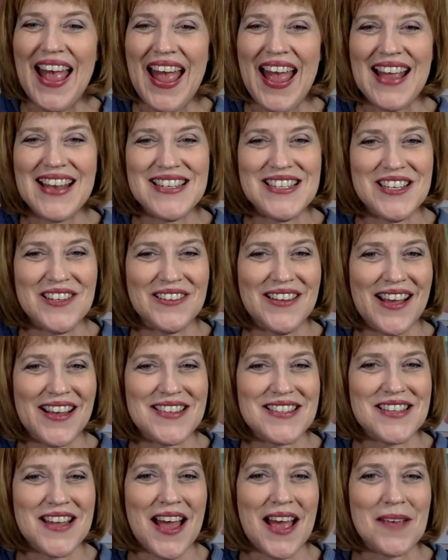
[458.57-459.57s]
Until
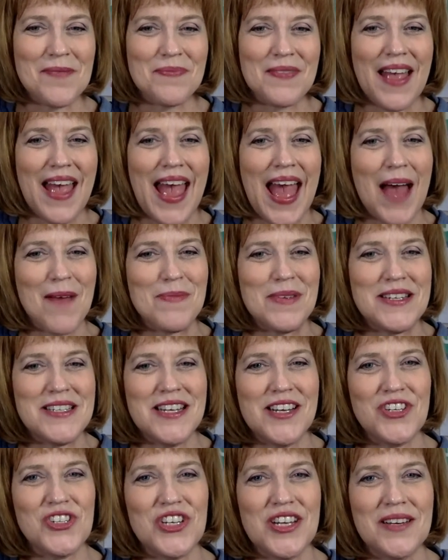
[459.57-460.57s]
next time, happy
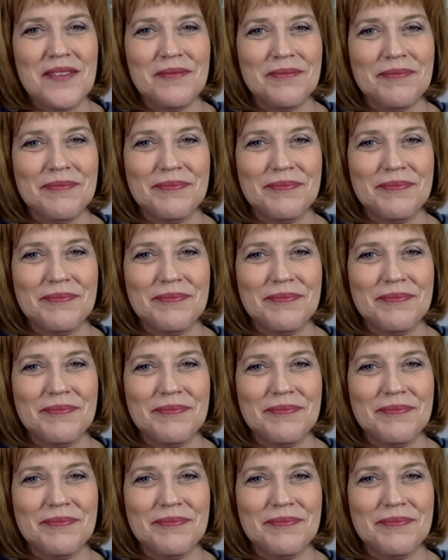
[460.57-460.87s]
teaching.